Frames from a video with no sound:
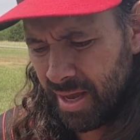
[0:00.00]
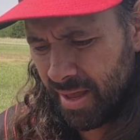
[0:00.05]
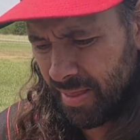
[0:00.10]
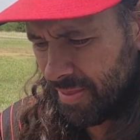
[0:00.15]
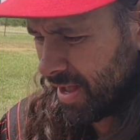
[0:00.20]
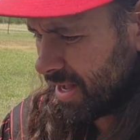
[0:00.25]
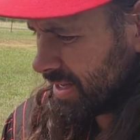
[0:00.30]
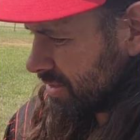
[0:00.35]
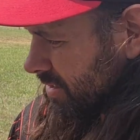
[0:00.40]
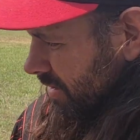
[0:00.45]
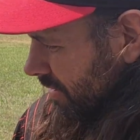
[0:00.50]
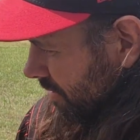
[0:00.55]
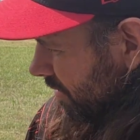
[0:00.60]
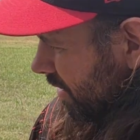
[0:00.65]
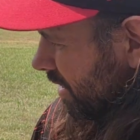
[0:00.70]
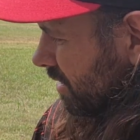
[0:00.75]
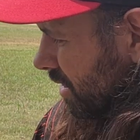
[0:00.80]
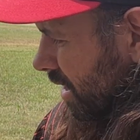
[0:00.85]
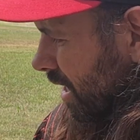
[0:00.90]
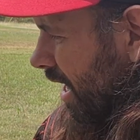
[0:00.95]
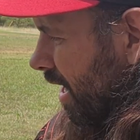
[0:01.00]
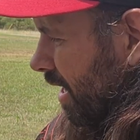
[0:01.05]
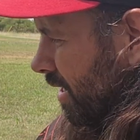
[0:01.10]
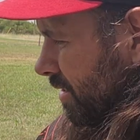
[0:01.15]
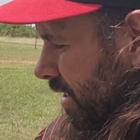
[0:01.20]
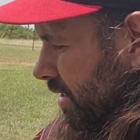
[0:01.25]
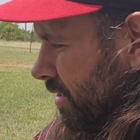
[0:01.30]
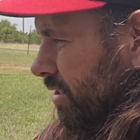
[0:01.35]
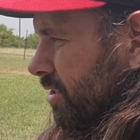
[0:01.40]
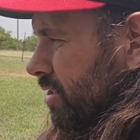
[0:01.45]
and that's these
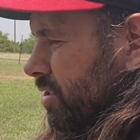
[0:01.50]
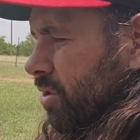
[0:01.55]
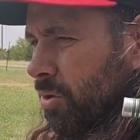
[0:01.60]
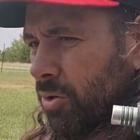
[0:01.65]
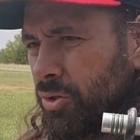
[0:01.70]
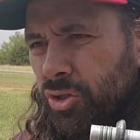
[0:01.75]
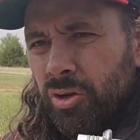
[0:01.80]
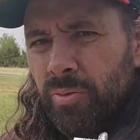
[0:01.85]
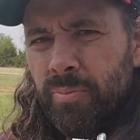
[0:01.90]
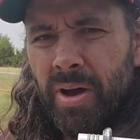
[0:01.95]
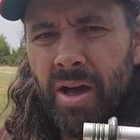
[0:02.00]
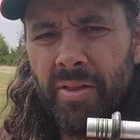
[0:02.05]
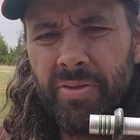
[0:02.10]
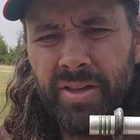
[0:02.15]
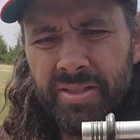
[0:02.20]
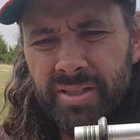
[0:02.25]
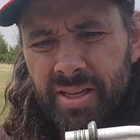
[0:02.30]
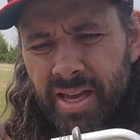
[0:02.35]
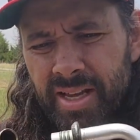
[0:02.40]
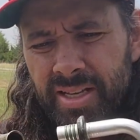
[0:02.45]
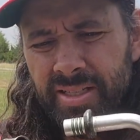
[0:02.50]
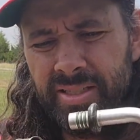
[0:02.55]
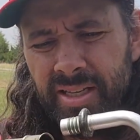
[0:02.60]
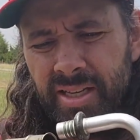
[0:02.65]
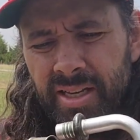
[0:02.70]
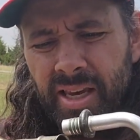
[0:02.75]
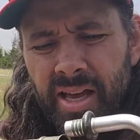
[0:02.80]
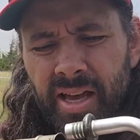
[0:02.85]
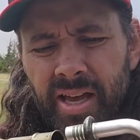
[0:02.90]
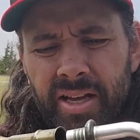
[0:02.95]
lines I just told you about, these
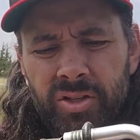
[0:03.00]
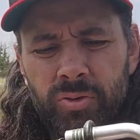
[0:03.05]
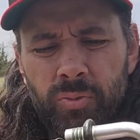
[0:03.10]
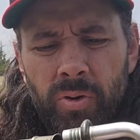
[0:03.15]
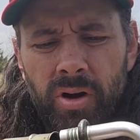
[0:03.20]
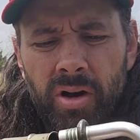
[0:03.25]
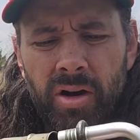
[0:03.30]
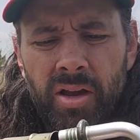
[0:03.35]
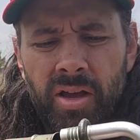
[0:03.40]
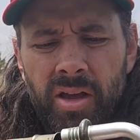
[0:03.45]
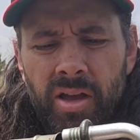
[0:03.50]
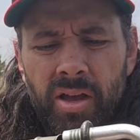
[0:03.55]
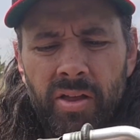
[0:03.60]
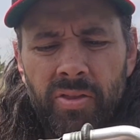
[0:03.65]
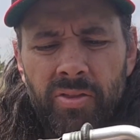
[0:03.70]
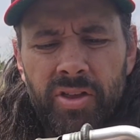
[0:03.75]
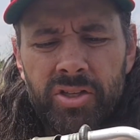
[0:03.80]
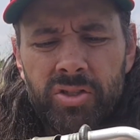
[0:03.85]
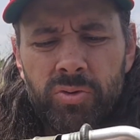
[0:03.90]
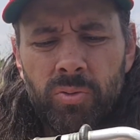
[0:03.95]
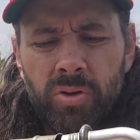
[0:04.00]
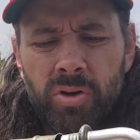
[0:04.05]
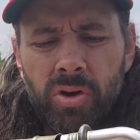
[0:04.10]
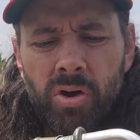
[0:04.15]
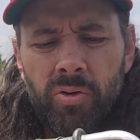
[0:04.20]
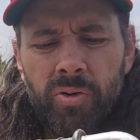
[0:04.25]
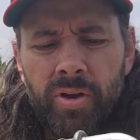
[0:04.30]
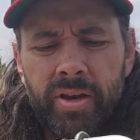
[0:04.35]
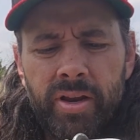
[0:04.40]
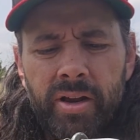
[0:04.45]
AC lines where this will
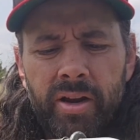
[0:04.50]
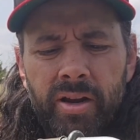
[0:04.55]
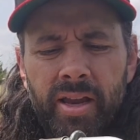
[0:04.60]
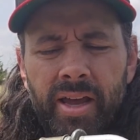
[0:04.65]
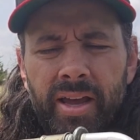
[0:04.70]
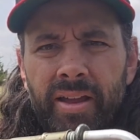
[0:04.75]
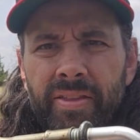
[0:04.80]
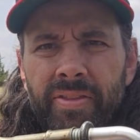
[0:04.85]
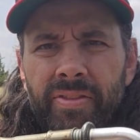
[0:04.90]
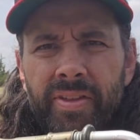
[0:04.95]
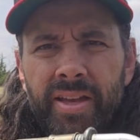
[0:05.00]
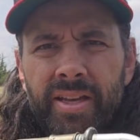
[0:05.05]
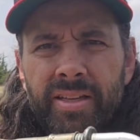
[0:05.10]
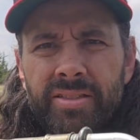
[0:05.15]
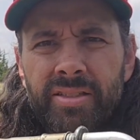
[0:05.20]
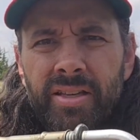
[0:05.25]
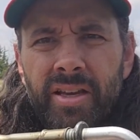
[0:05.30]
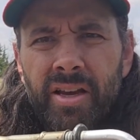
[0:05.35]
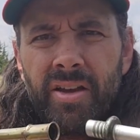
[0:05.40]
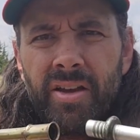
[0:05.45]
go into here like this.